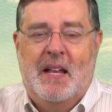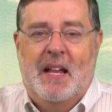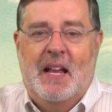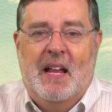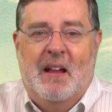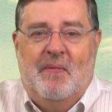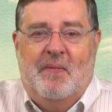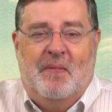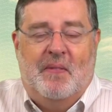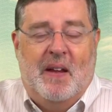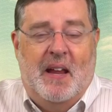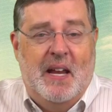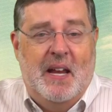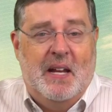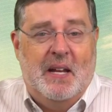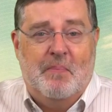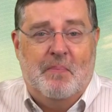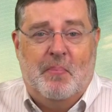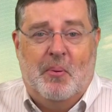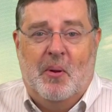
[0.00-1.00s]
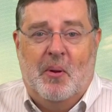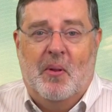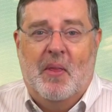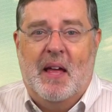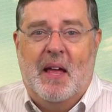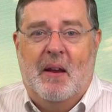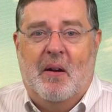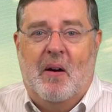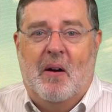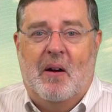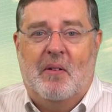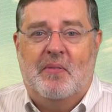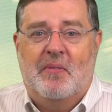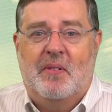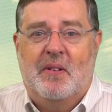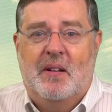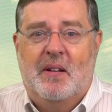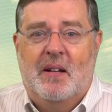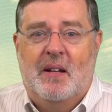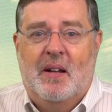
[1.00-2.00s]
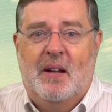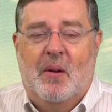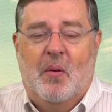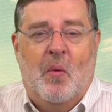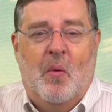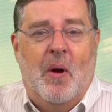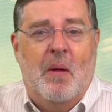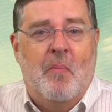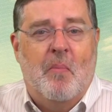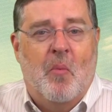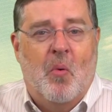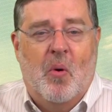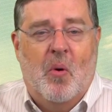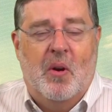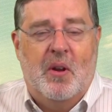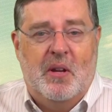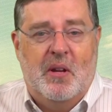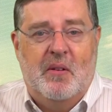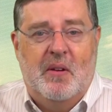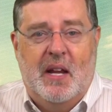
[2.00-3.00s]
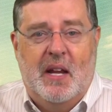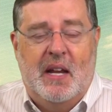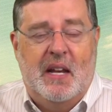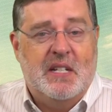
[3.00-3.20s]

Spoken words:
If he can pull that off, what more do you need?